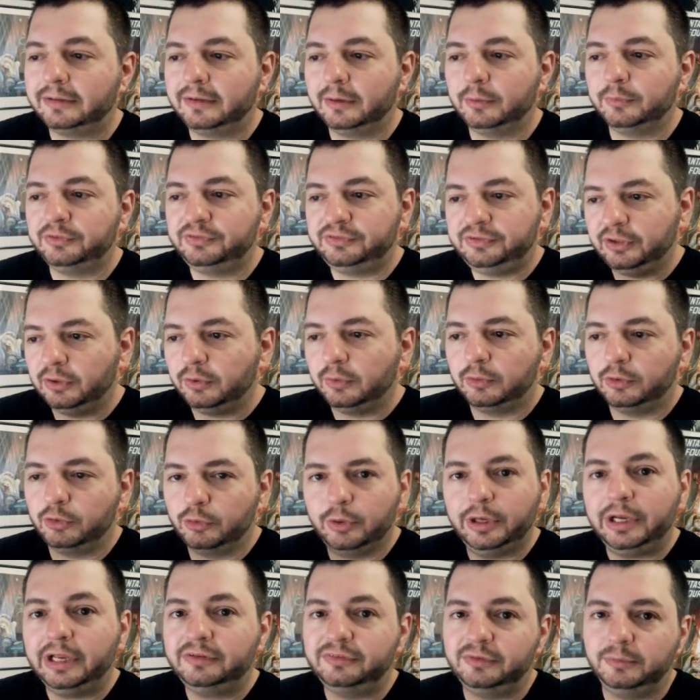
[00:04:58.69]
there were still
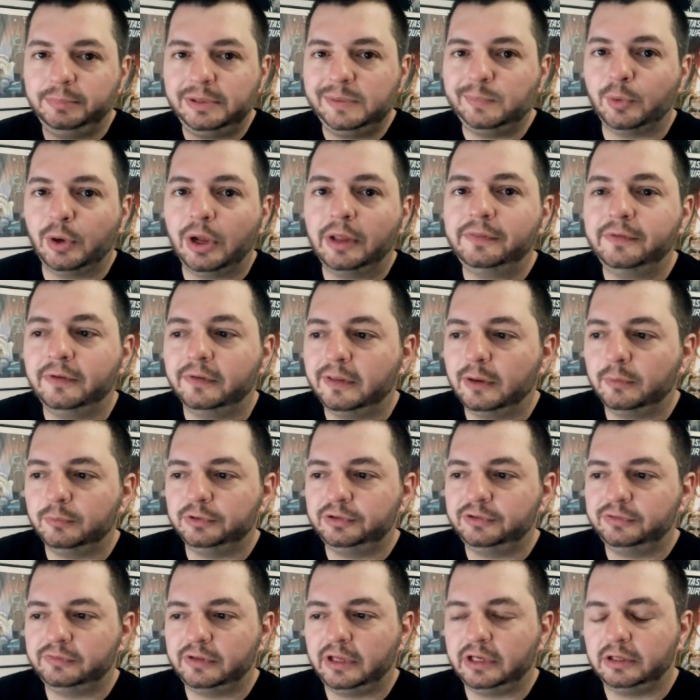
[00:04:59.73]
critics and people out there that were
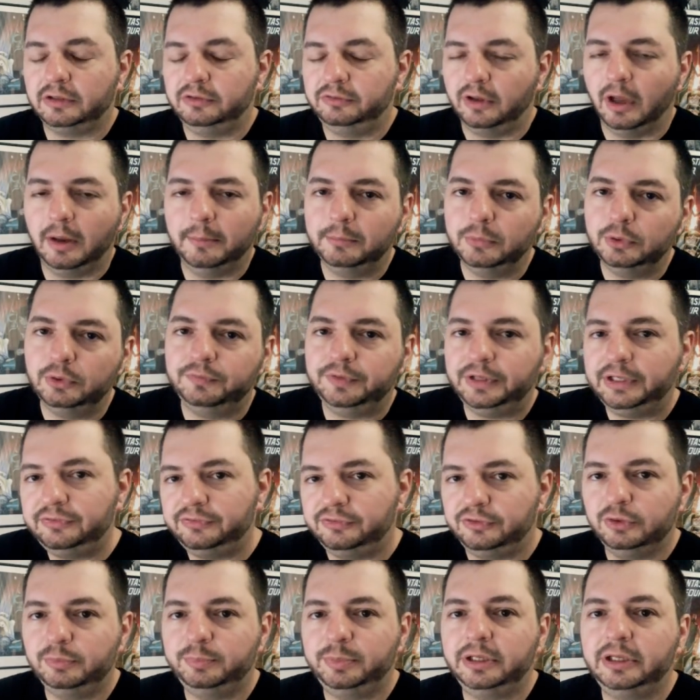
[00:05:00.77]
just like, dumb movie,
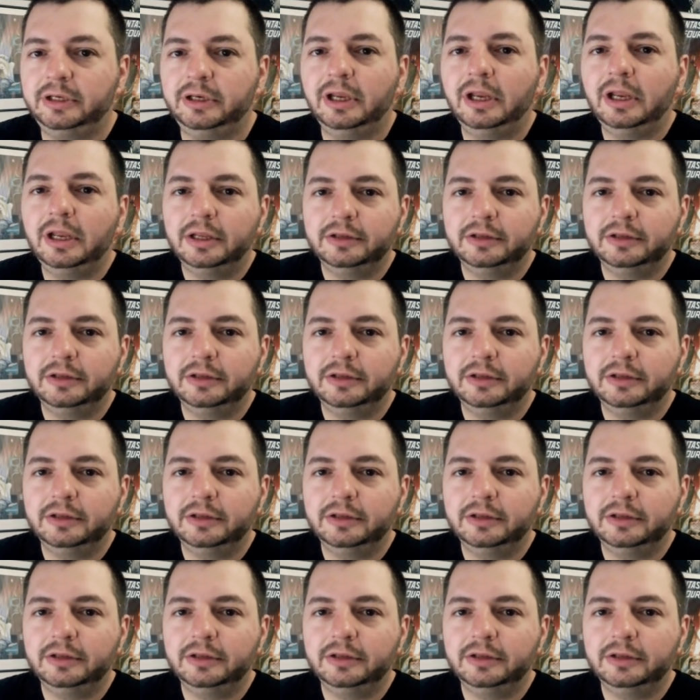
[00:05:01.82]
stupid,